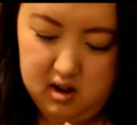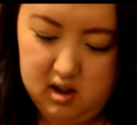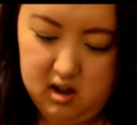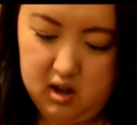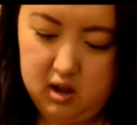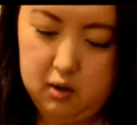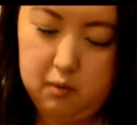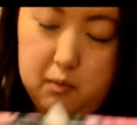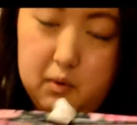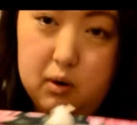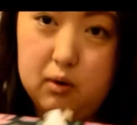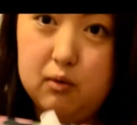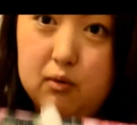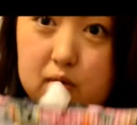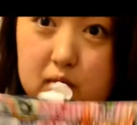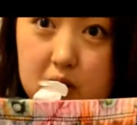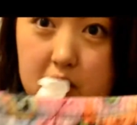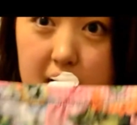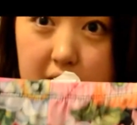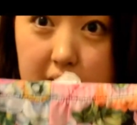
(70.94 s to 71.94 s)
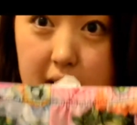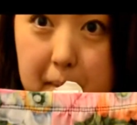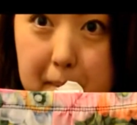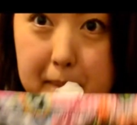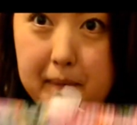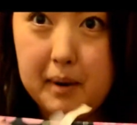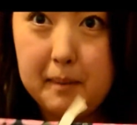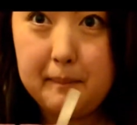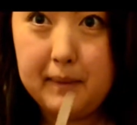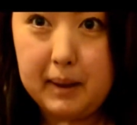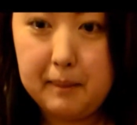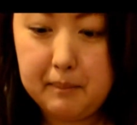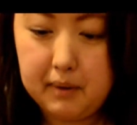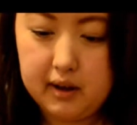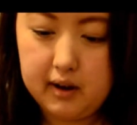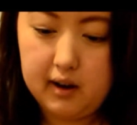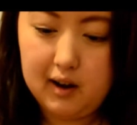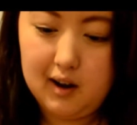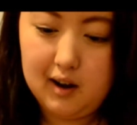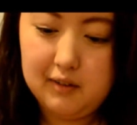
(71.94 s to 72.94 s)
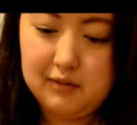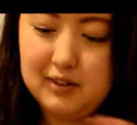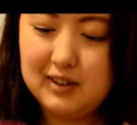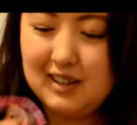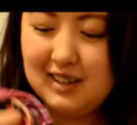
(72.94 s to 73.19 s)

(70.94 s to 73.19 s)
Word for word: it won't burn my butt off.